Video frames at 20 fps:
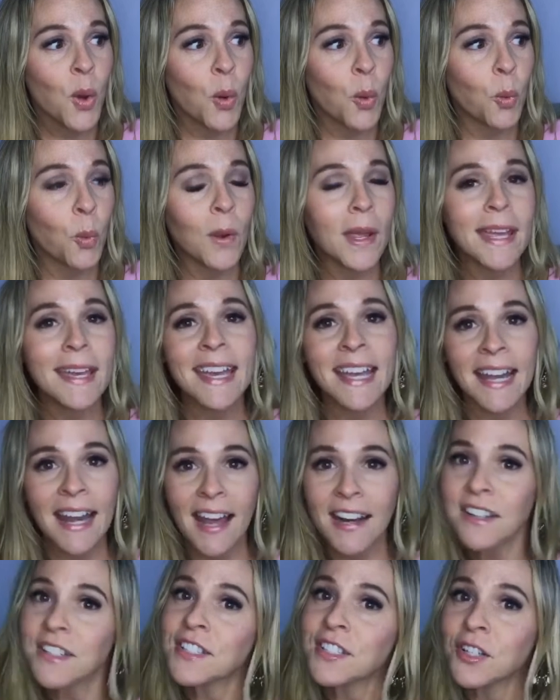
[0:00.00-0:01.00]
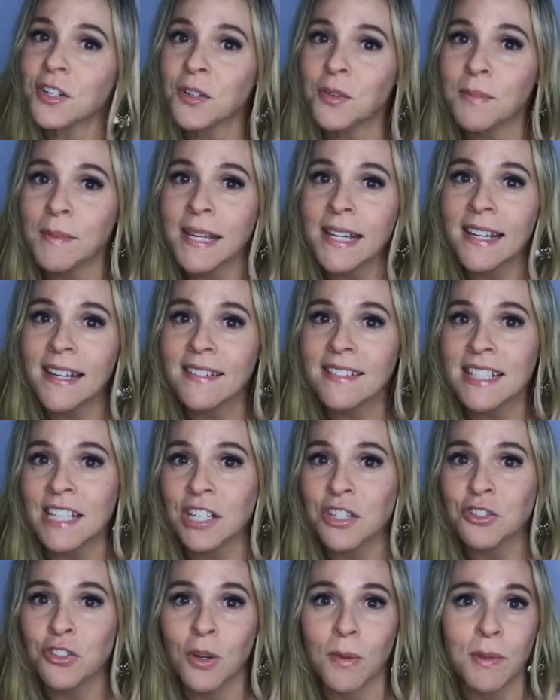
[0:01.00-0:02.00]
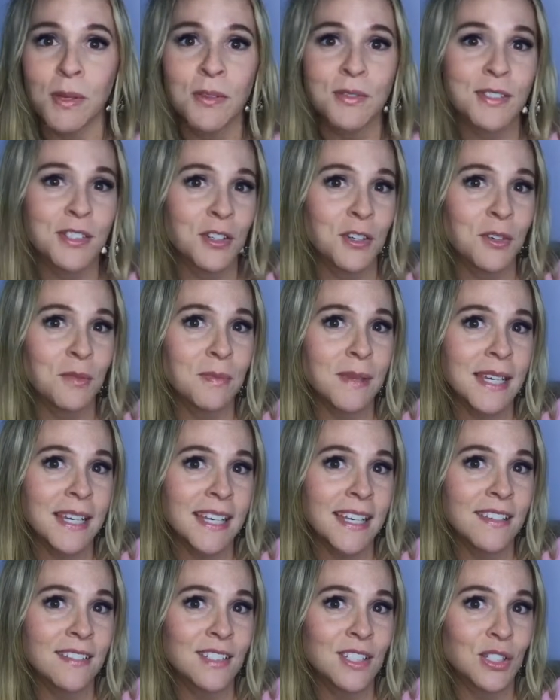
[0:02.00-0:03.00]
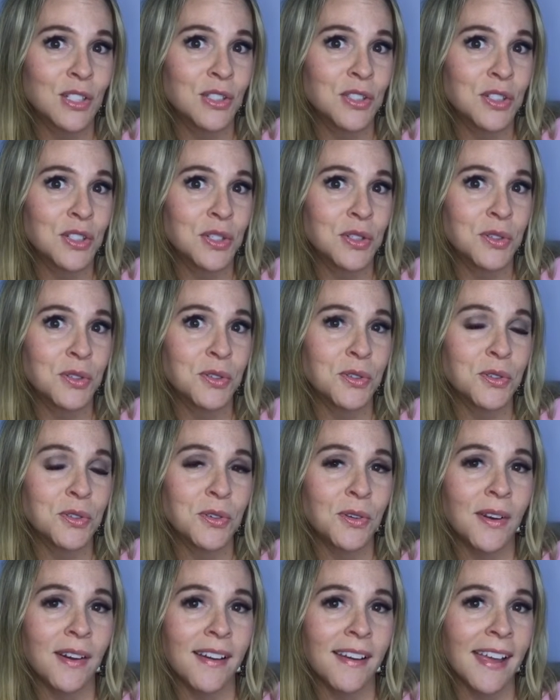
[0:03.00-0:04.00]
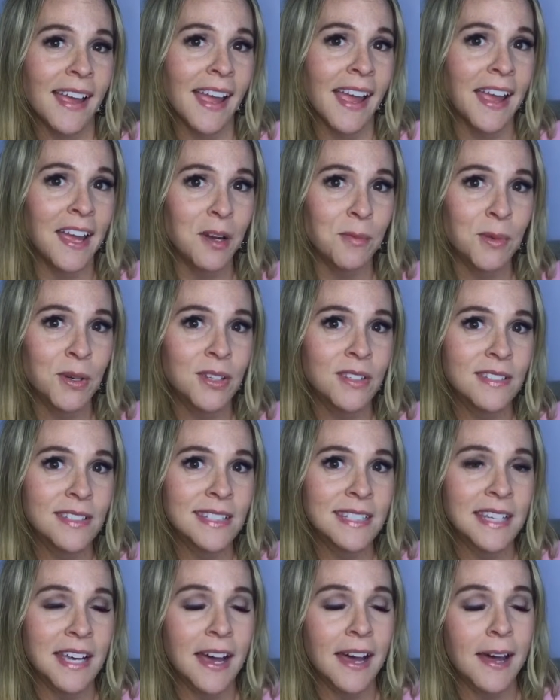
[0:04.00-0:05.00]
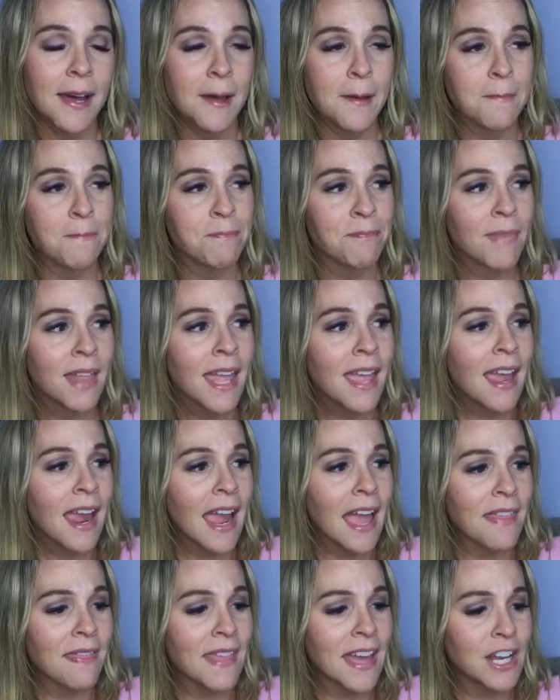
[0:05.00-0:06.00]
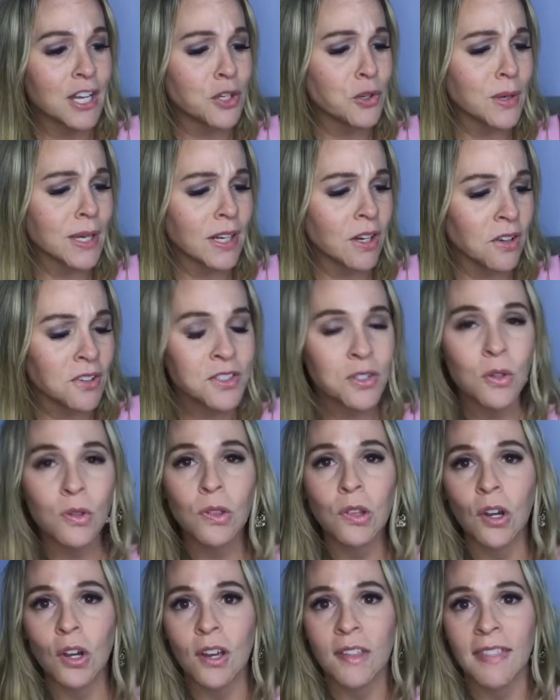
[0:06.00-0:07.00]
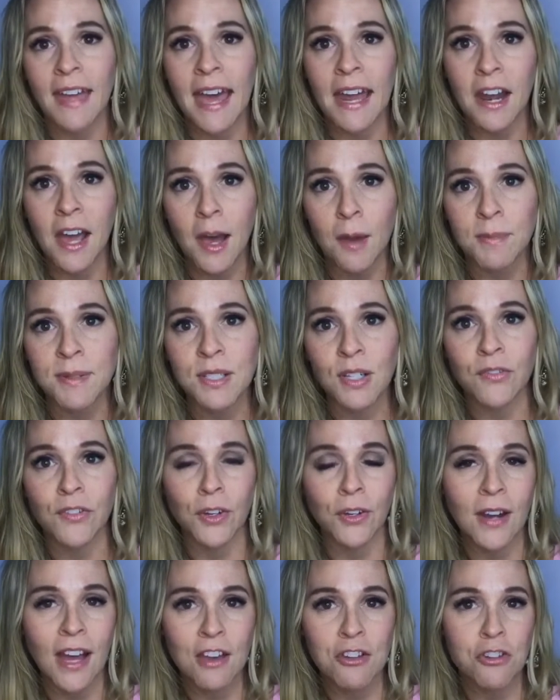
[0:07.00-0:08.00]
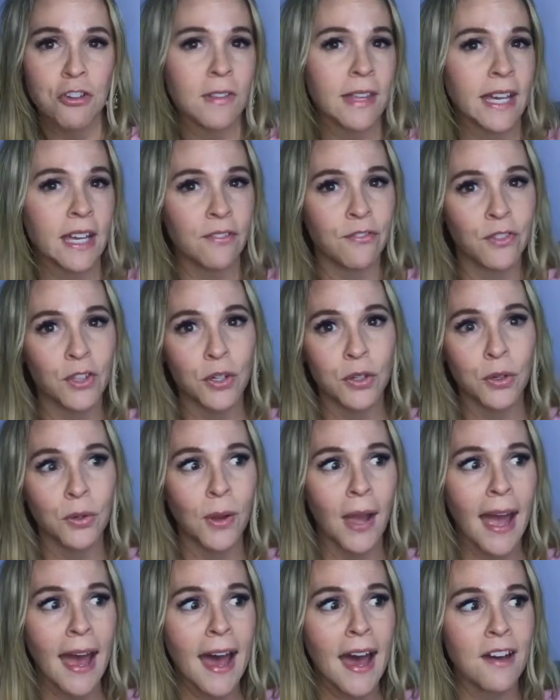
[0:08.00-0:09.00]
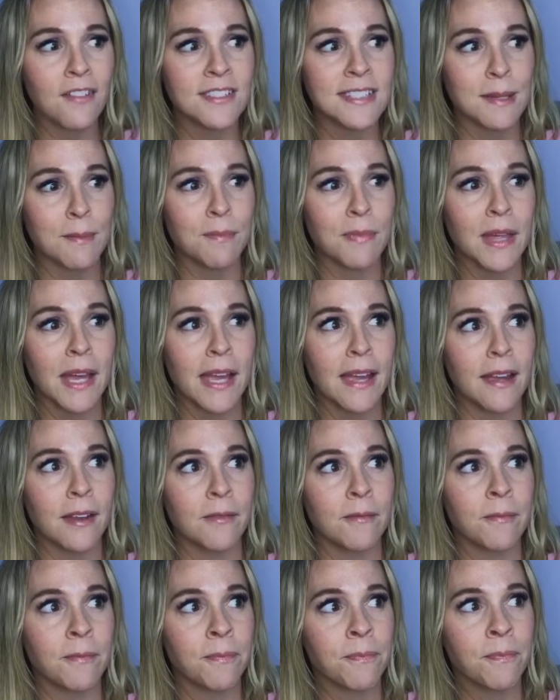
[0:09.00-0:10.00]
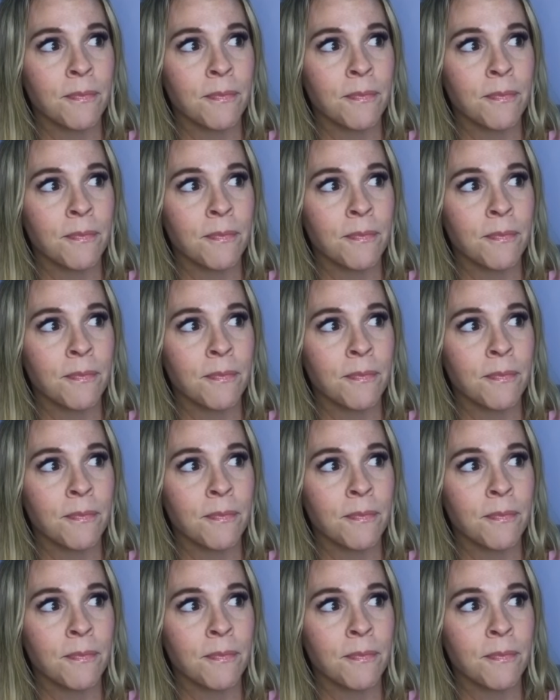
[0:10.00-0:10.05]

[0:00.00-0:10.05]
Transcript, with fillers: we connect certain meanings and attribute certain meanings to animals. Um, and then you can also look that up. So if you're not sure, like if you have something